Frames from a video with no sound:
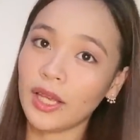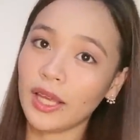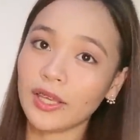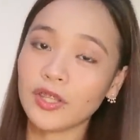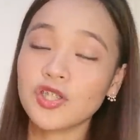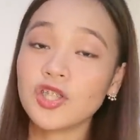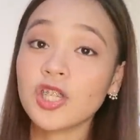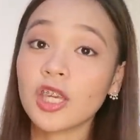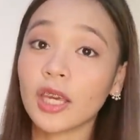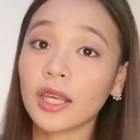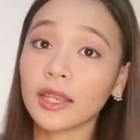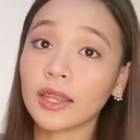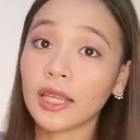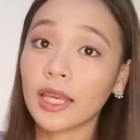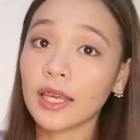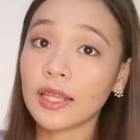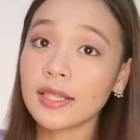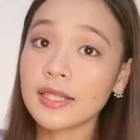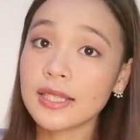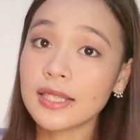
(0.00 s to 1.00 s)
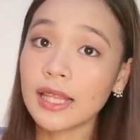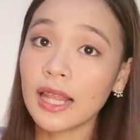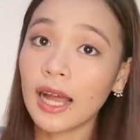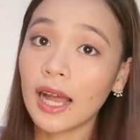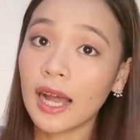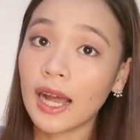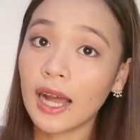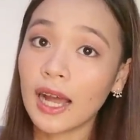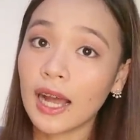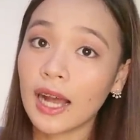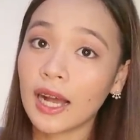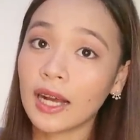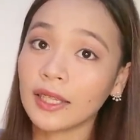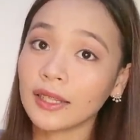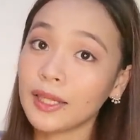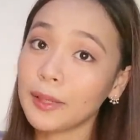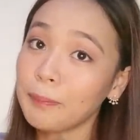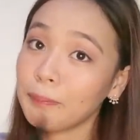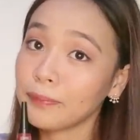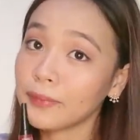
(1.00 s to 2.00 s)
Like, cheek tints lang,
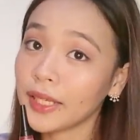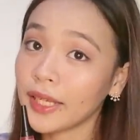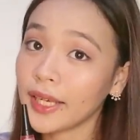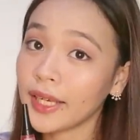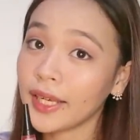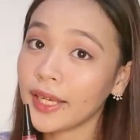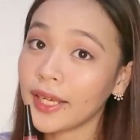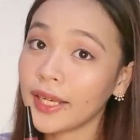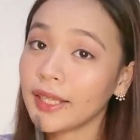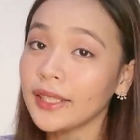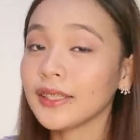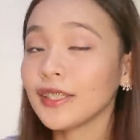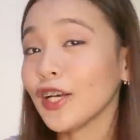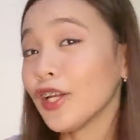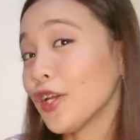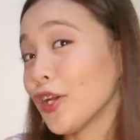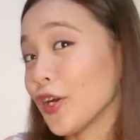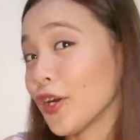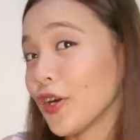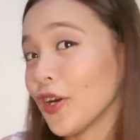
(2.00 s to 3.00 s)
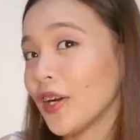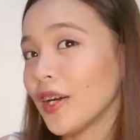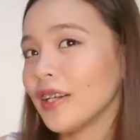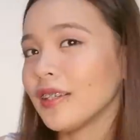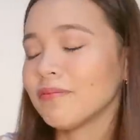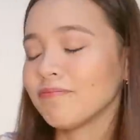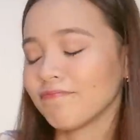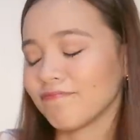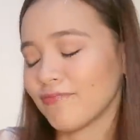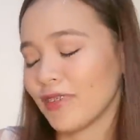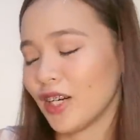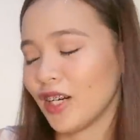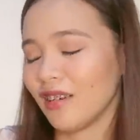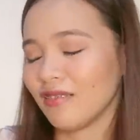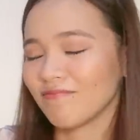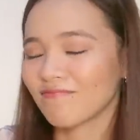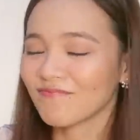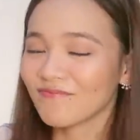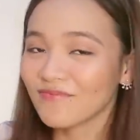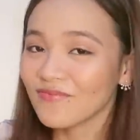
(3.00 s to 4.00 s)
lip tint, ganun. Or,
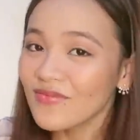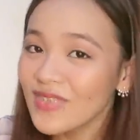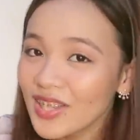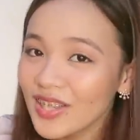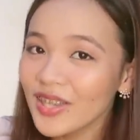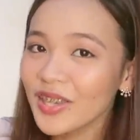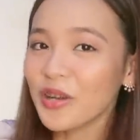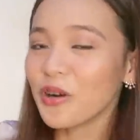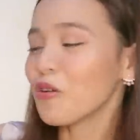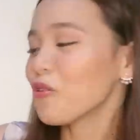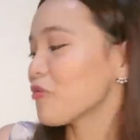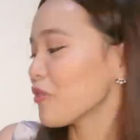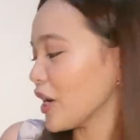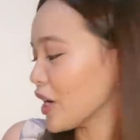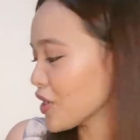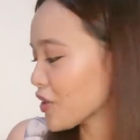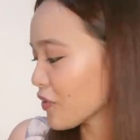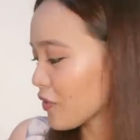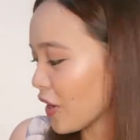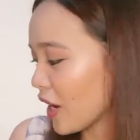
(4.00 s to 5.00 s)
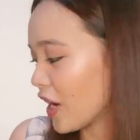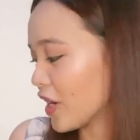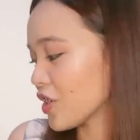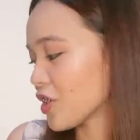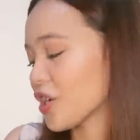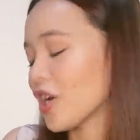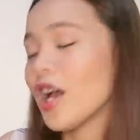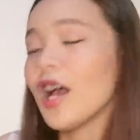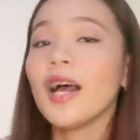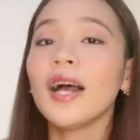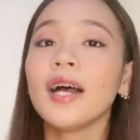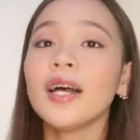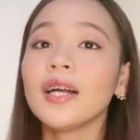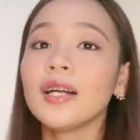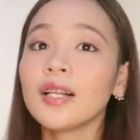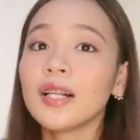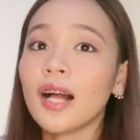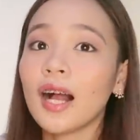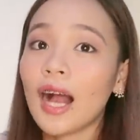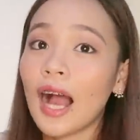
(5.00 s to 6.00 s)
you know, fresh.
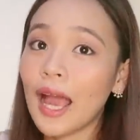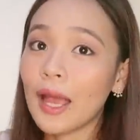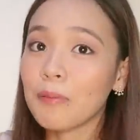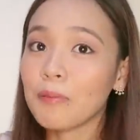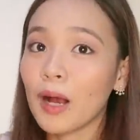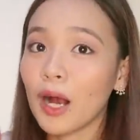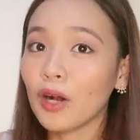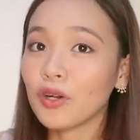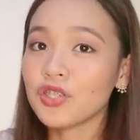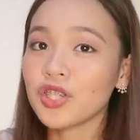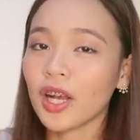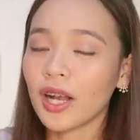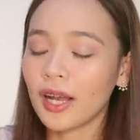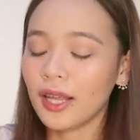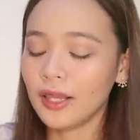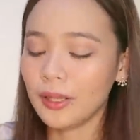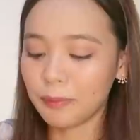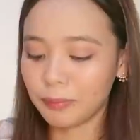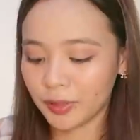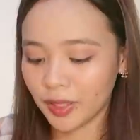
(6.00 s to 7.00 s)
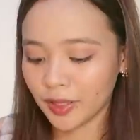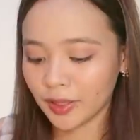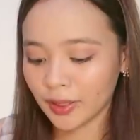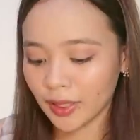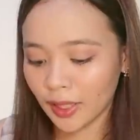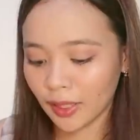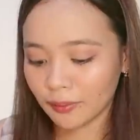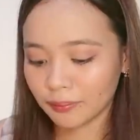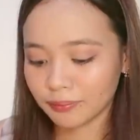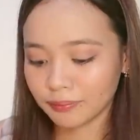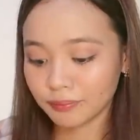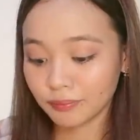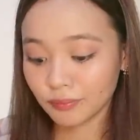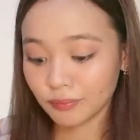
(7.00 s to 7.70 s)
Eyebrow, tsaka lip tint lang.